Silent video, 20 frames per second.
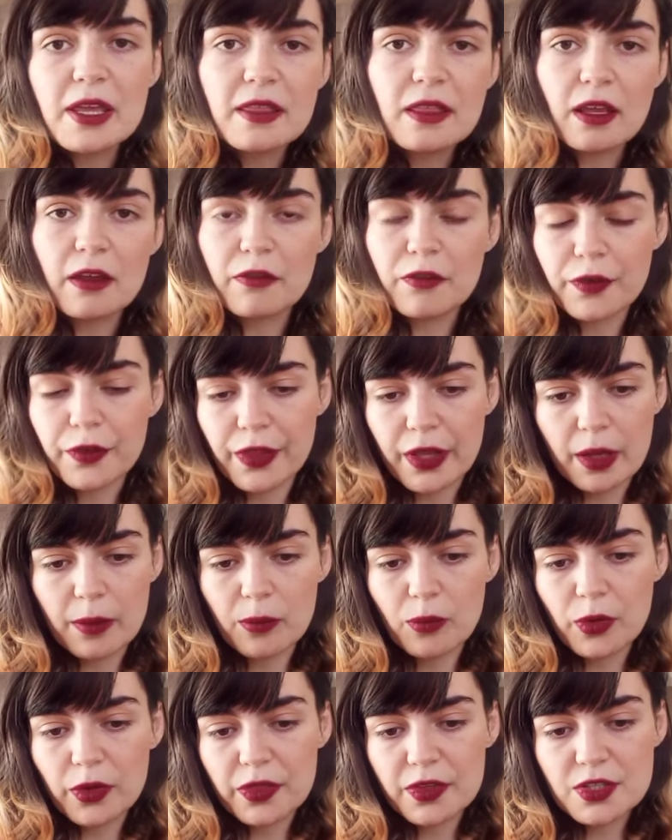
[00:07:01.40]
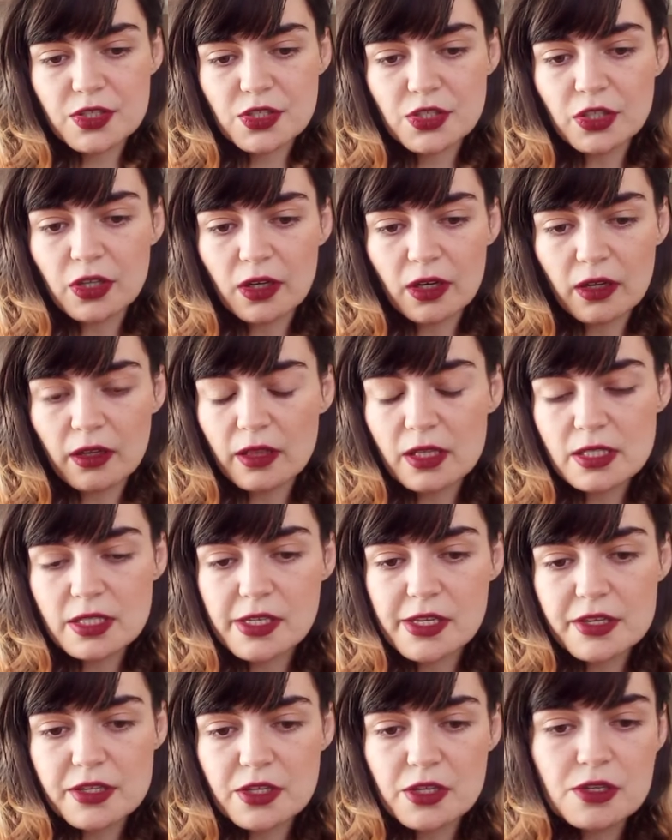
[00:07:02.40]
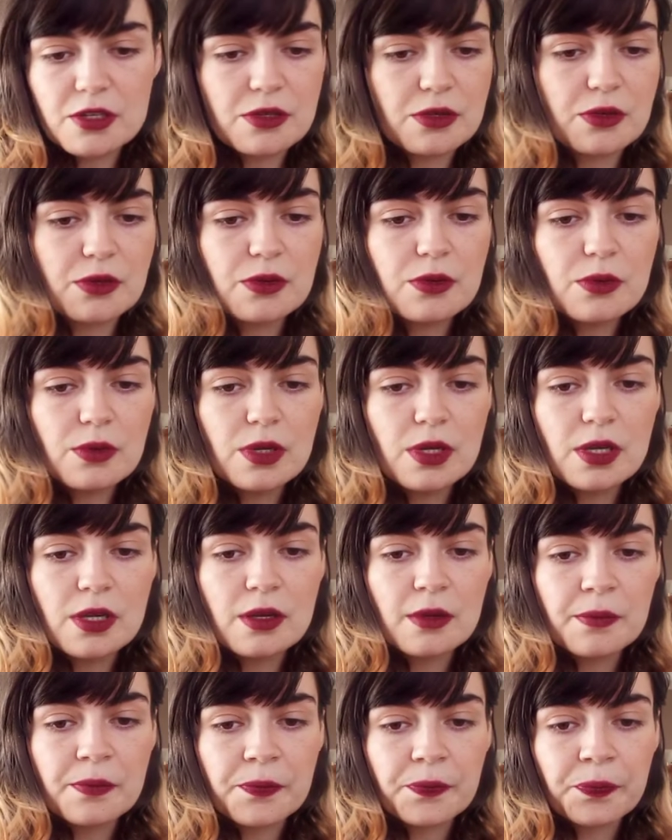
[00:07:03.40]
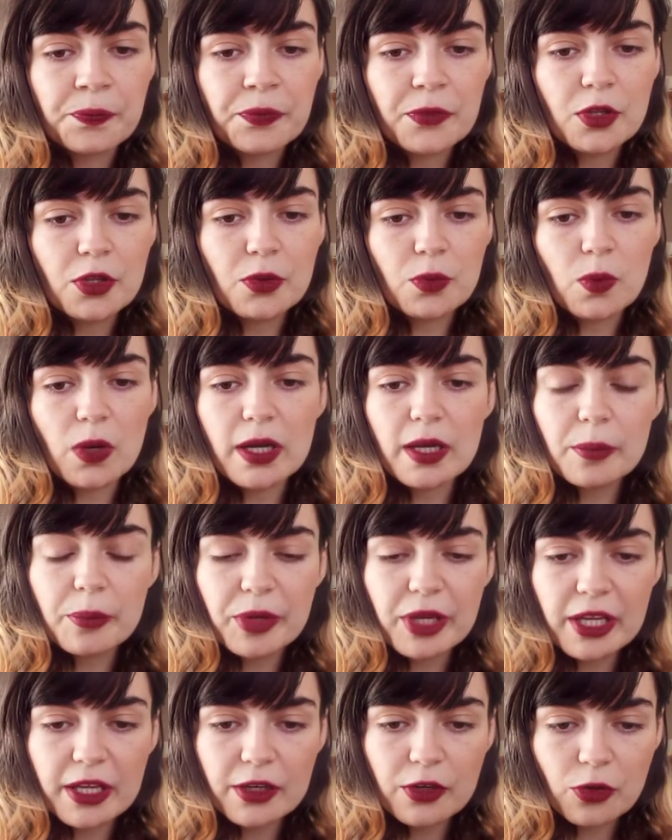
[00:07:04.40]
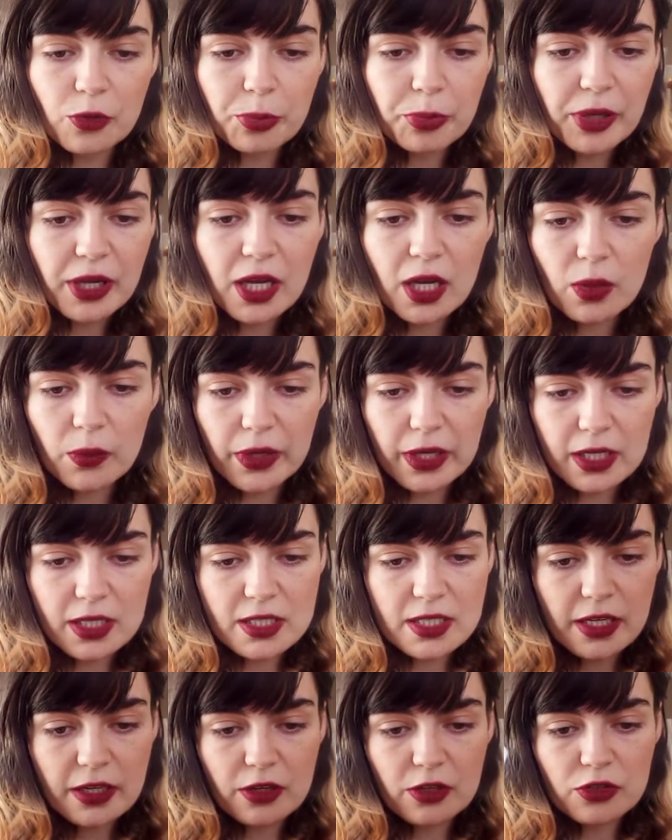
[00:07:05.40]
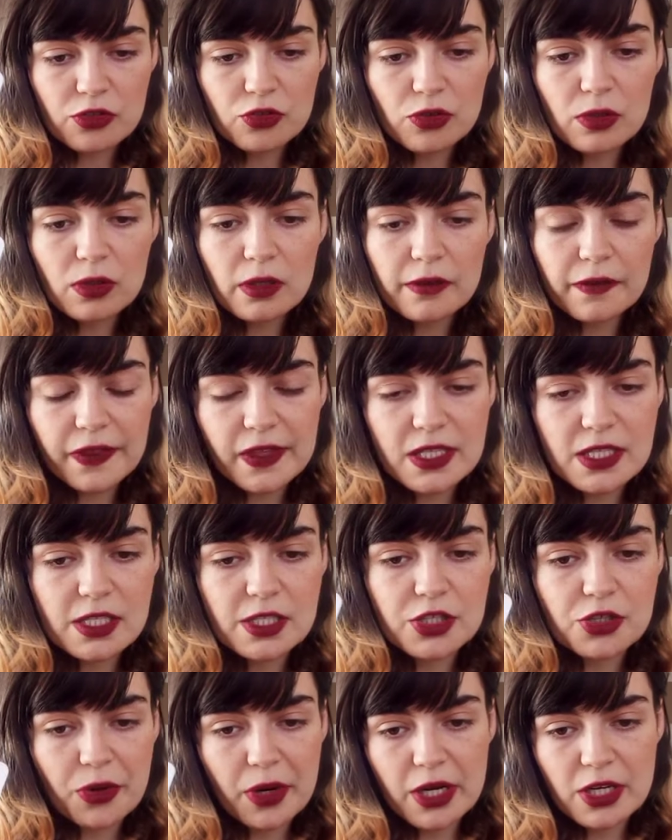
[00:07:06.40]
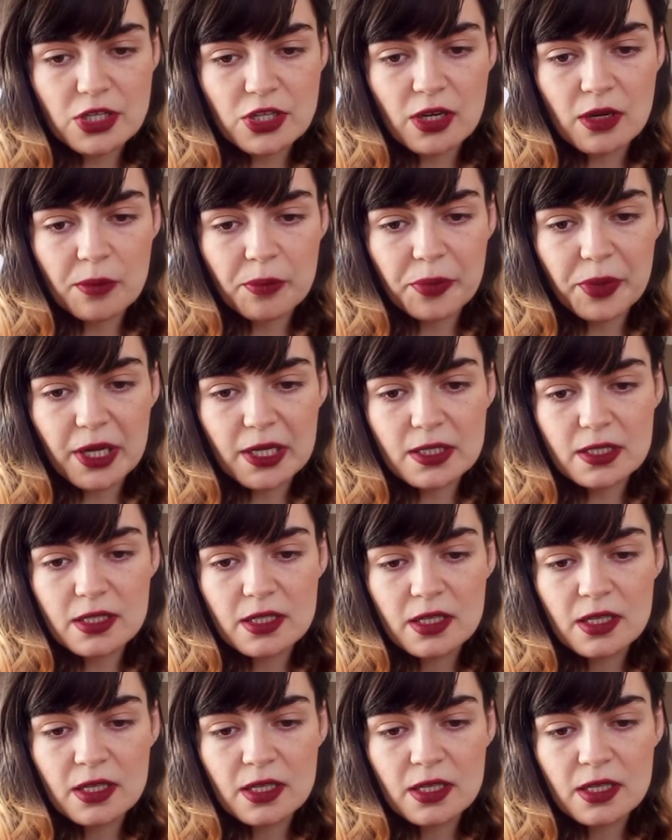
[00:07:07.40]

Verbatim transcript: there for them with the star. This is you. You want to be in your power and take control of the situation, but